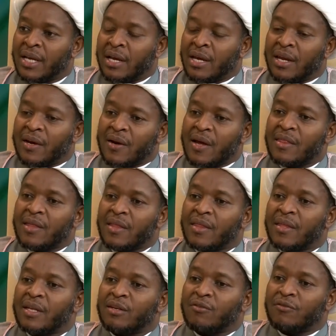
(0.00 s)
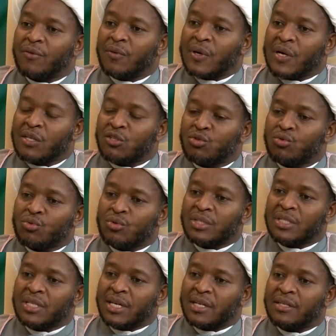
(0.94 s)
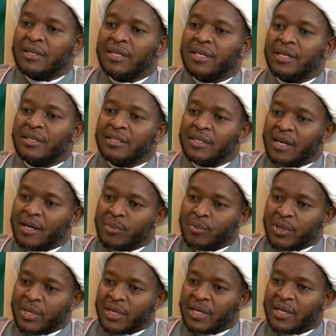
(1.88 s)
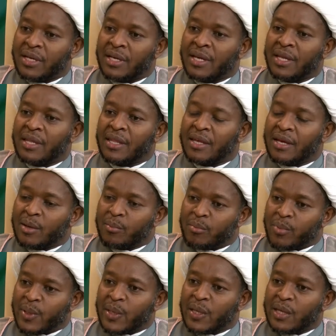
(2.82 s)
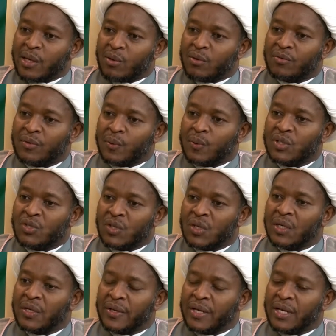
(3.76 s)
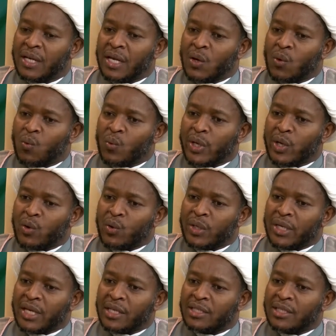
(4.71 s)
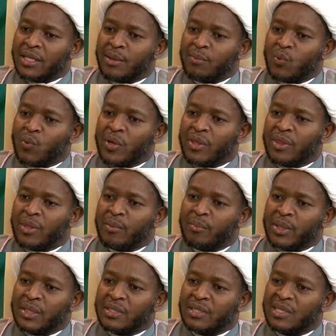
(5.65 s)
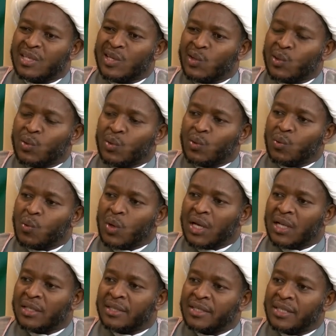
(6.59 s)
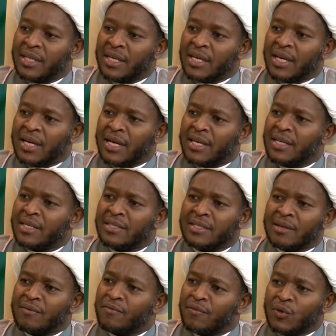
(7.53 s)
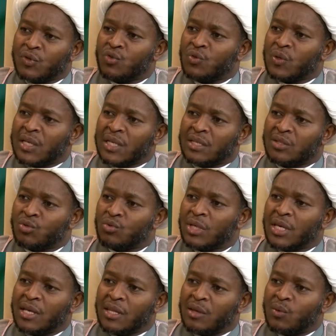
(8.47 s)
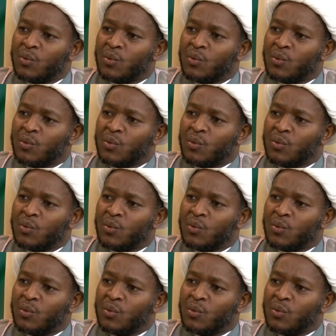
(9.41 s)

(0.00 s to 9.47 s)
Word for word: Rather than for us to start their tarbiyah, the upbringing of our children, we connect them with the material world. And it's unfortunate today the